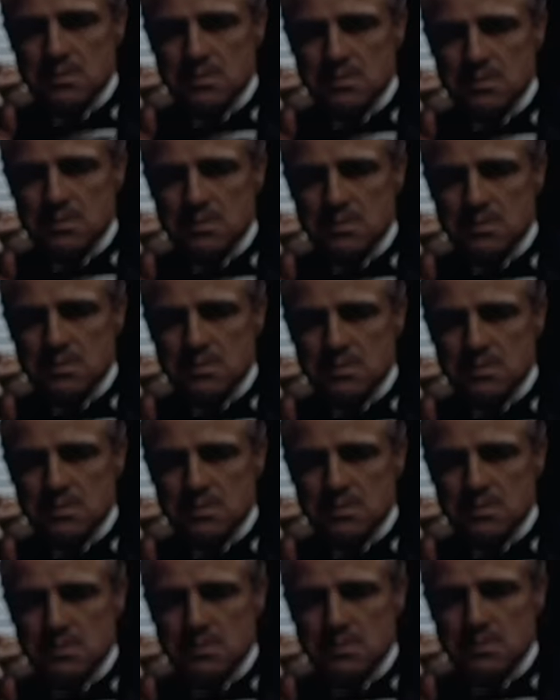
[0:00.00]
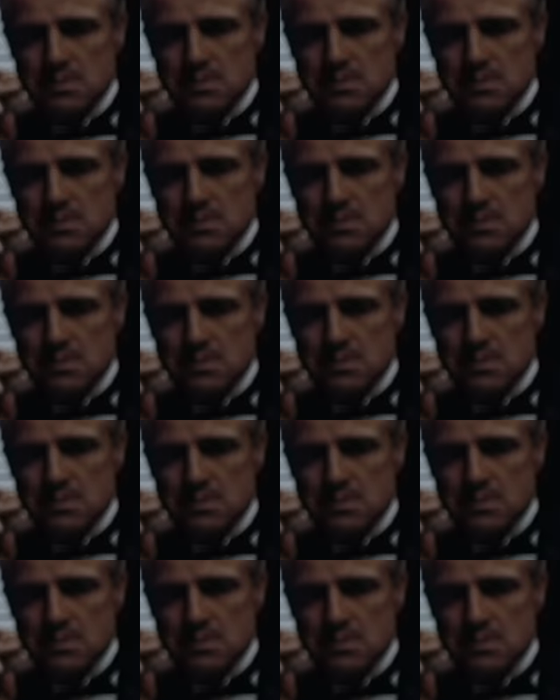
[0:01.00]

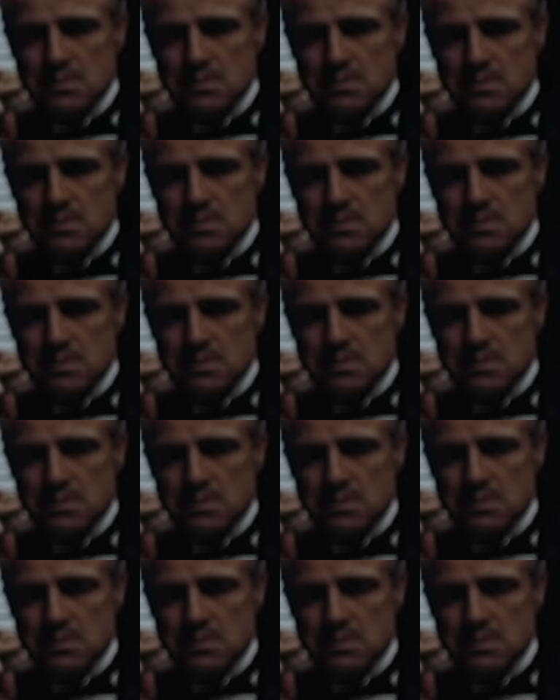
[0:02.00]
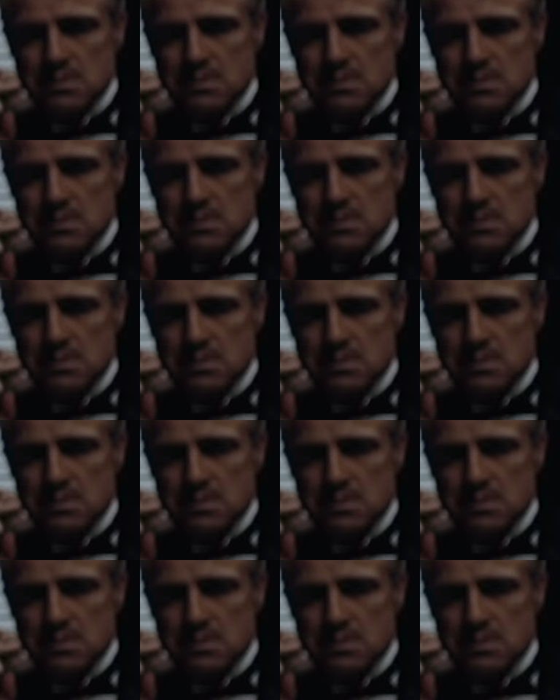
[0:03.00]

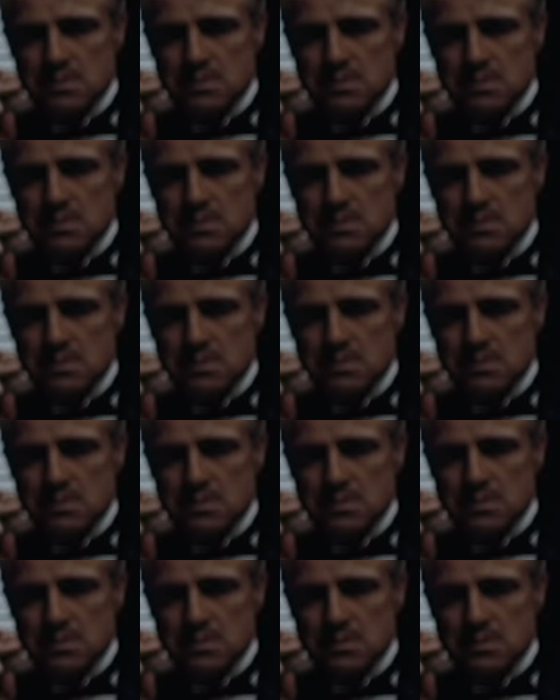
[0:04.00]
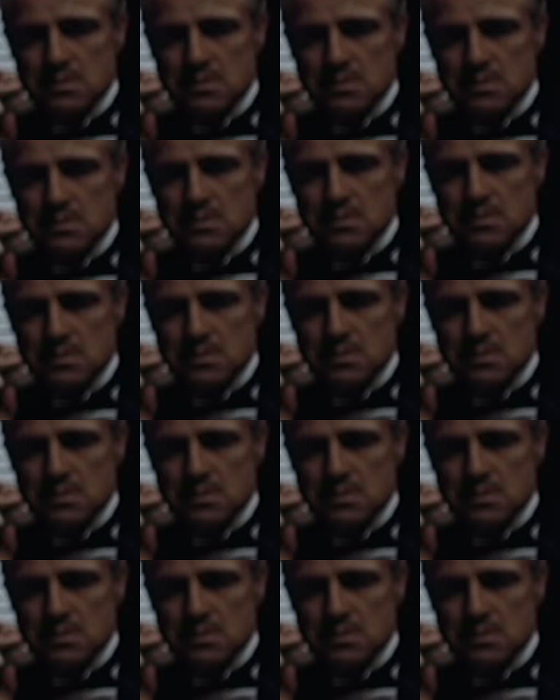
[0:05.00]
(silent)